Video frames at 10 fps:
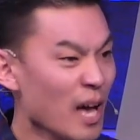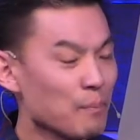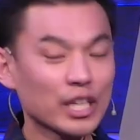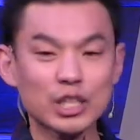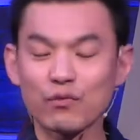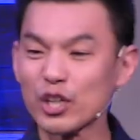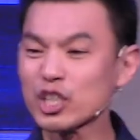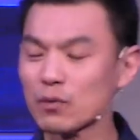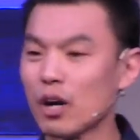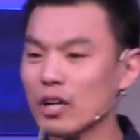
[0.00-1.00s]
Because
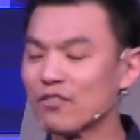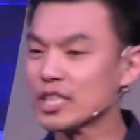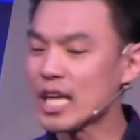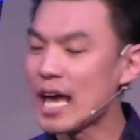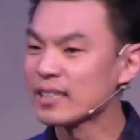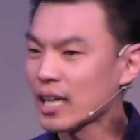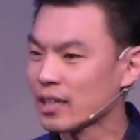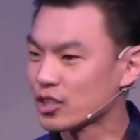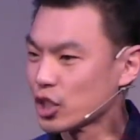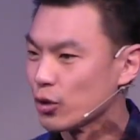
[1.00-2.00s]
first of all, if this
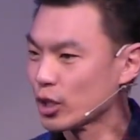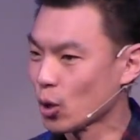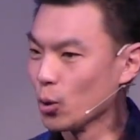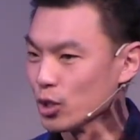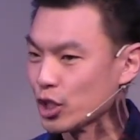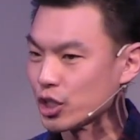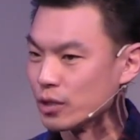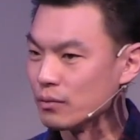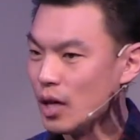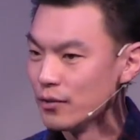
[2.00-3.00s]
anti-Assyrian
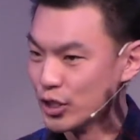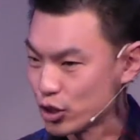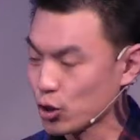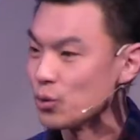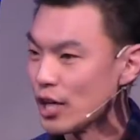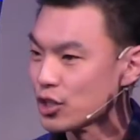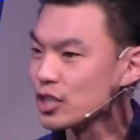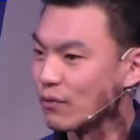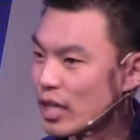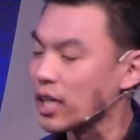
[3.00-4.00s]
coalition, these two
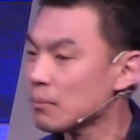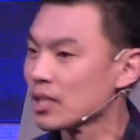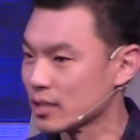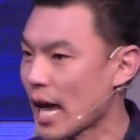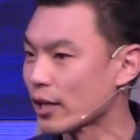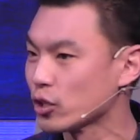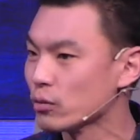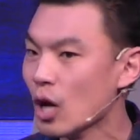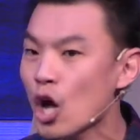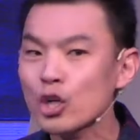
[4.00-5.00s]
nations, if they come and attack
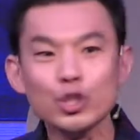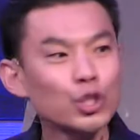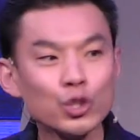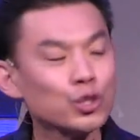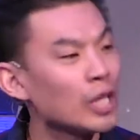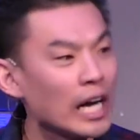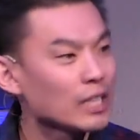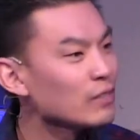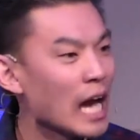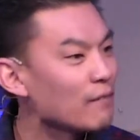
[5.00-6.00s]
you, you do not
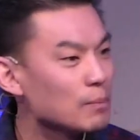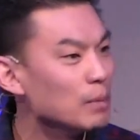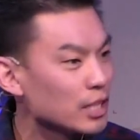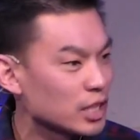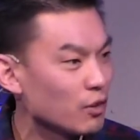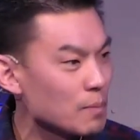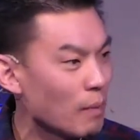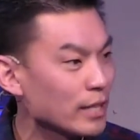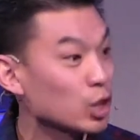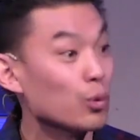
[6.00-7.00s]
even have the military
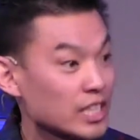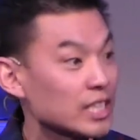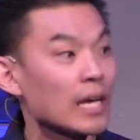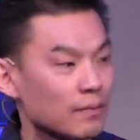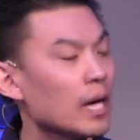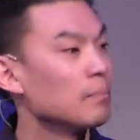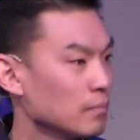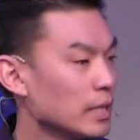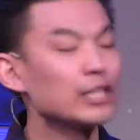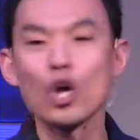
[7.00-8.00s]
might to withstand them.
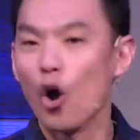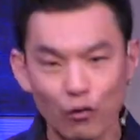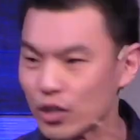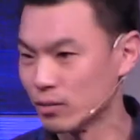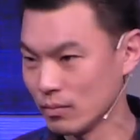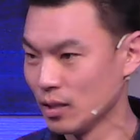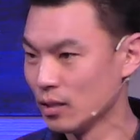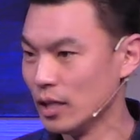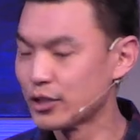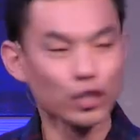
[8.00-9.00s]
It's over.
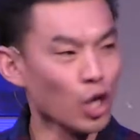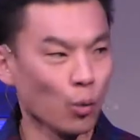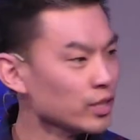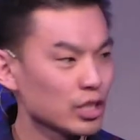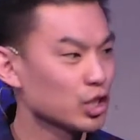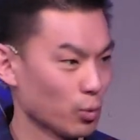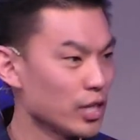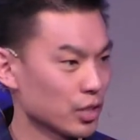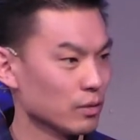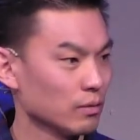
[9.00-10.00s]
It's a no-win
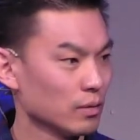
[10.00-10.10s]
situation.